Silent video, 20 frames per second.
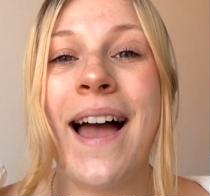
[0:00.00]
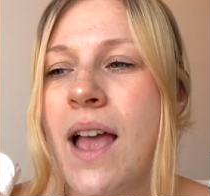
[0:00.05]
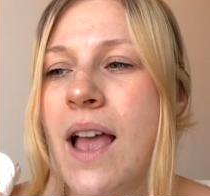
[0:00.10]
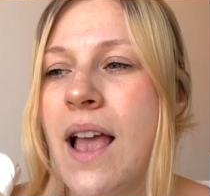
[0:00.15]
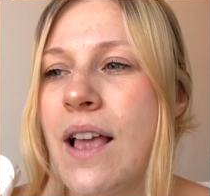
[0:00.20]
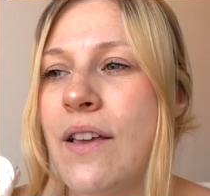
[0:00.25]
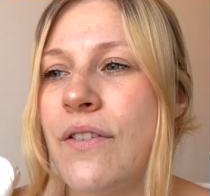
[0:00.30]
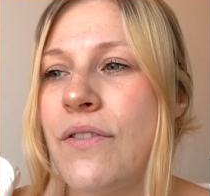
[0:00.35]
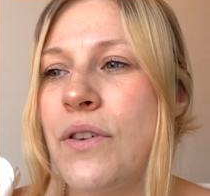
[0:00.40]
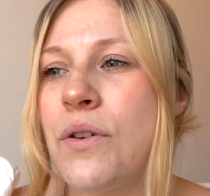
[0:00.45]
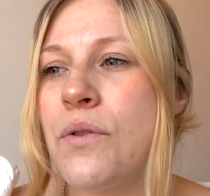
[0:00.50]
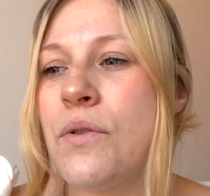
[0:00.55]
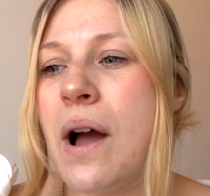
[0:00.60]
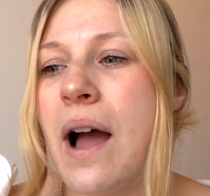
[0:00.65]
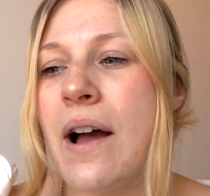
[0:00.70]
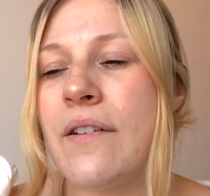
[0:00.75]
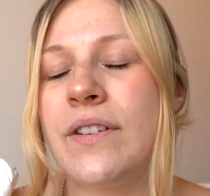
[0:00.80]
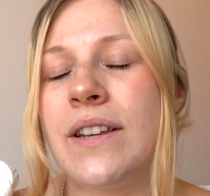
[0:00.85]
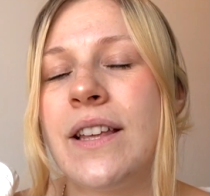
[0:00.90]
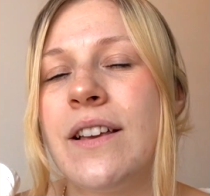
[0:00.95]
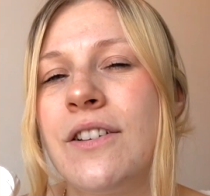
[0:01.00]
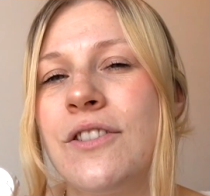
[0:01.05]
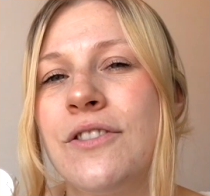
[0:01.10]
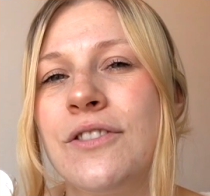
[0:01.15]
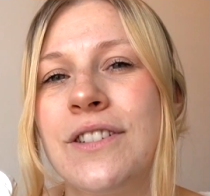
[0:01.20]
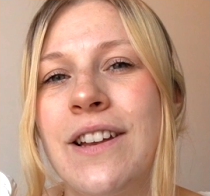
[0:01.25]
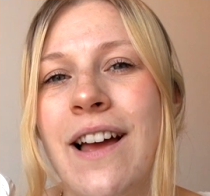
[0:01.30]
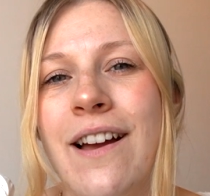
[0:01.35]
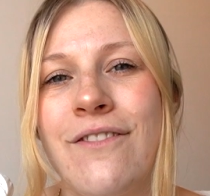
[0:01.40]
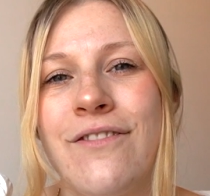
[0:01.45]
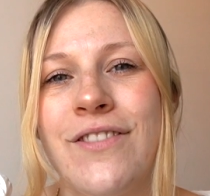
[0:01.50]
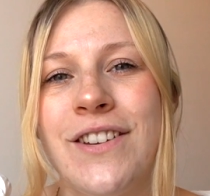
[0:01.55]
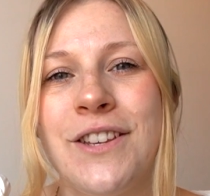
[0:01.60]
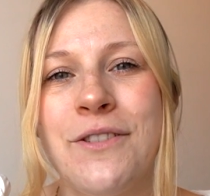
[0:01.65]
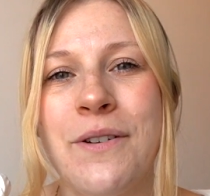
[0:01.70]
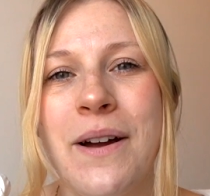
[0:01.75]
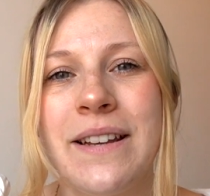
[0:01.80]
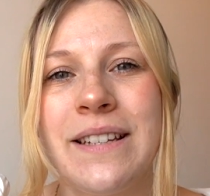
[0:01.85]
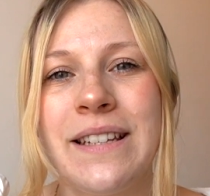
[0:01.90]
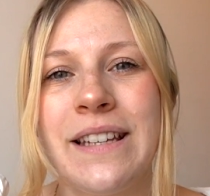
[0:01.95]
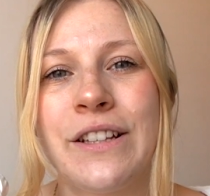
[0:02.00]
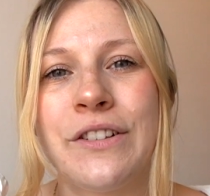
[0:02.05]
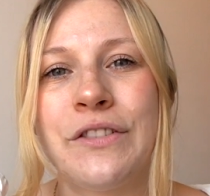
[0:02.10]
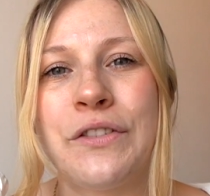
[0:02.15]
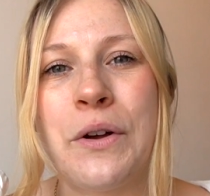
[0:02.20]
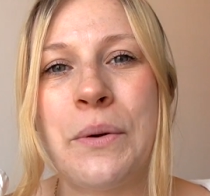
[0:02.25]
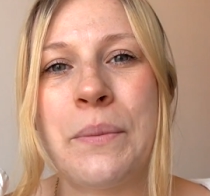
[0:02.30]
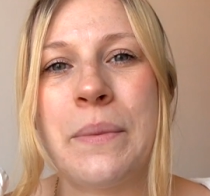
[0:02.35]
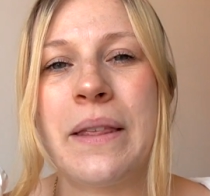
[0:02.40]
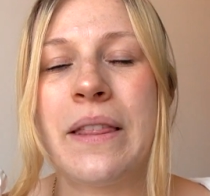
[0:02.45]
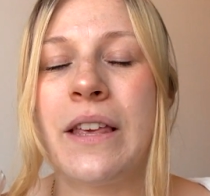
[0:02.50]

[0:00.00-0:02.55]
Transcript: If you have any good video ideas for me